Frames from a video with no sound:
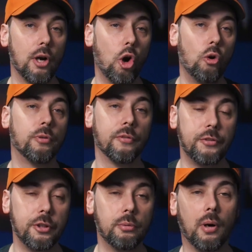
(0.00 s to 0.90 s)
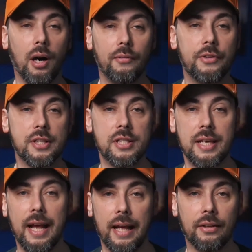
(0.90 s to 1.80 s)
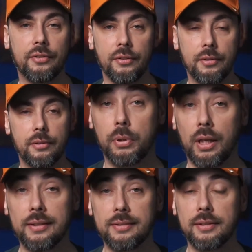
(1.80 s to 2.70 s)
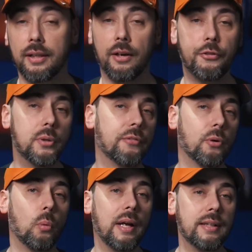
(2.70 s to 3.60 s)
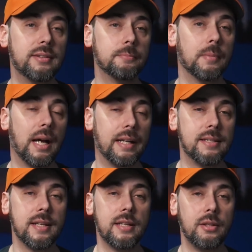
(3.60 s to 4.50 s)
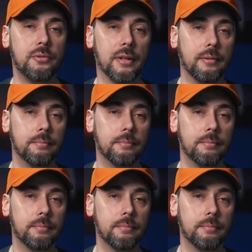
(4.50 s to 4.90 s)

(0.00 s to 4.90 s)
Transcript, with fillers: and overview of this N A S, plus a few different ways I intend to use it.